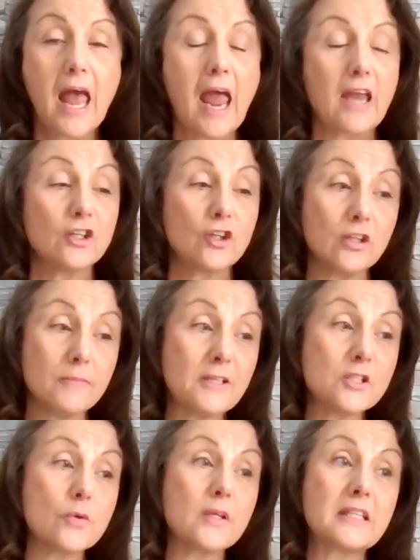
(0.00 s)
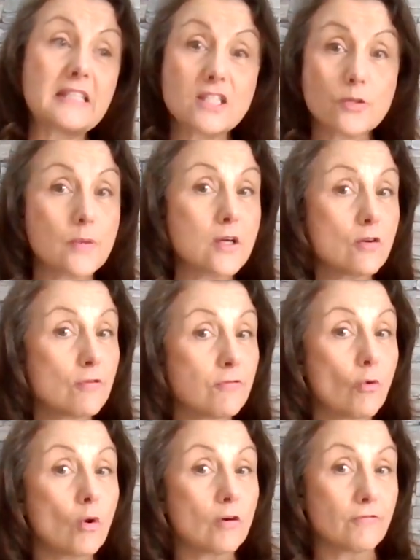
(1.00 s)
and you're going to be doing this 3 or
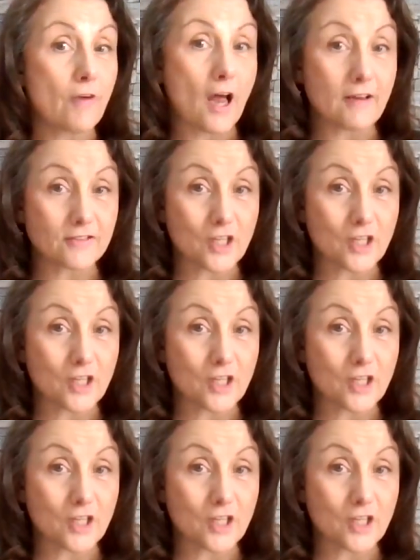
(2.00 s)
4 or 5